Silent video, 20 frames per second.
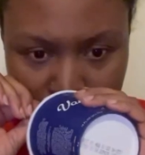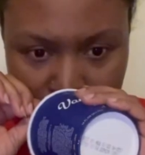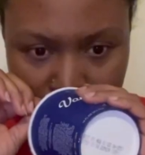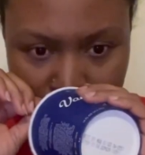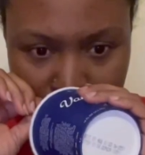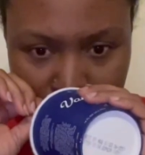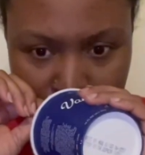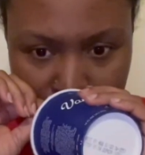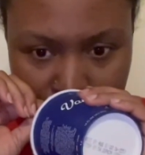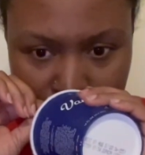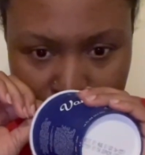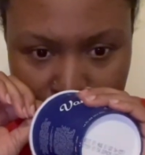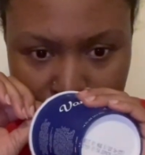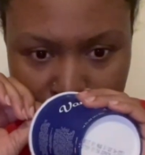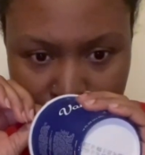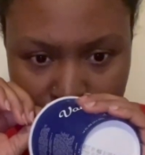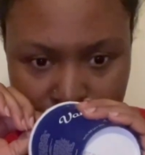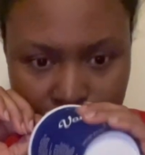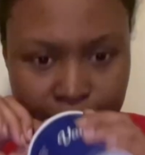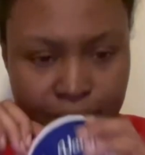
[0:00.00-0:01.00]

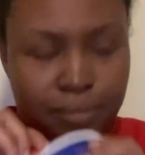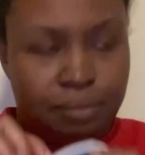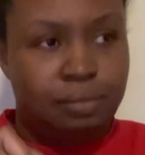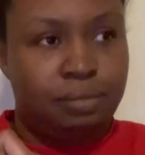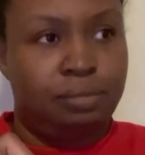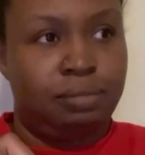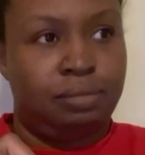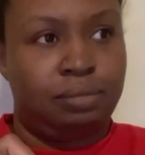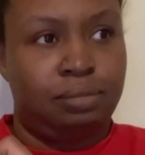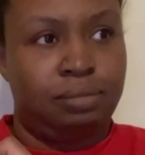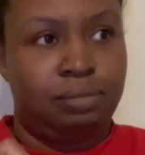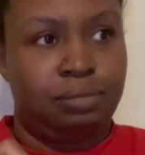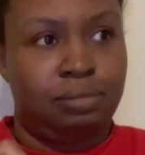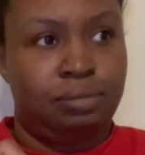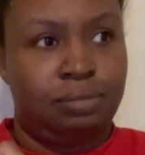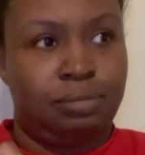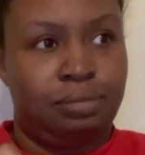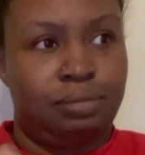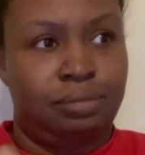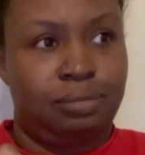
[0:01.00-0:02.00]

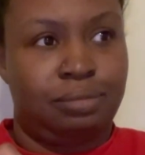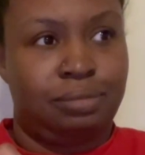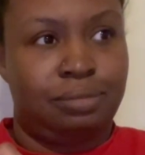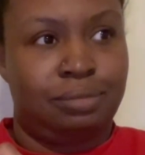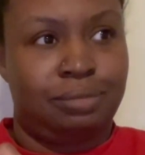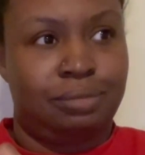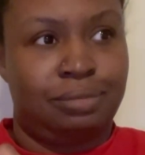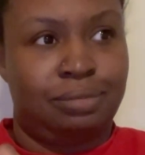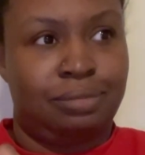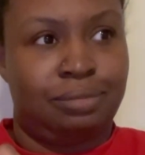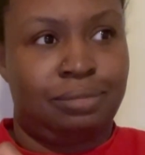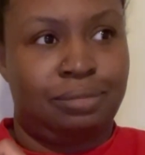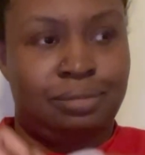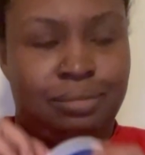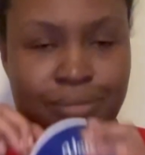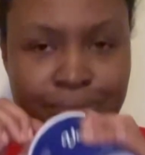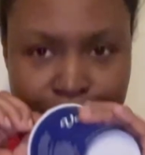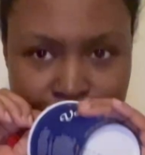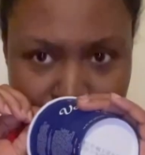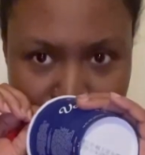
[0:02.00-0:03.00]

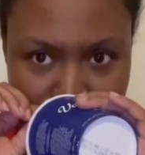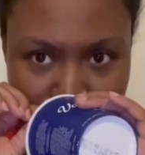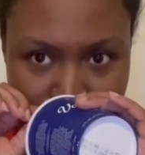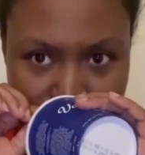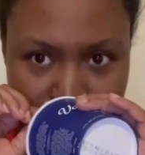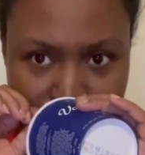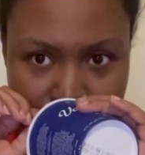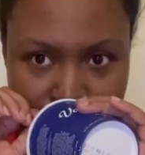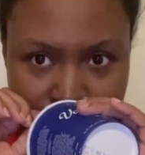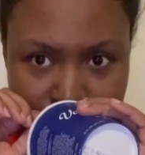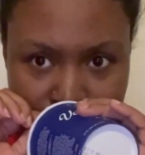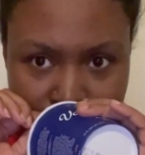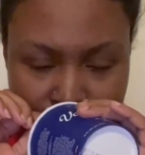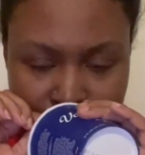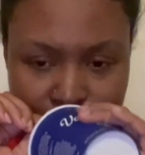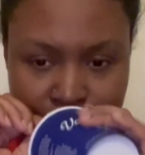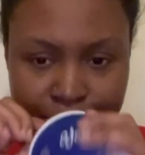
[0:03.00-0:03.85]
Nobody speaks.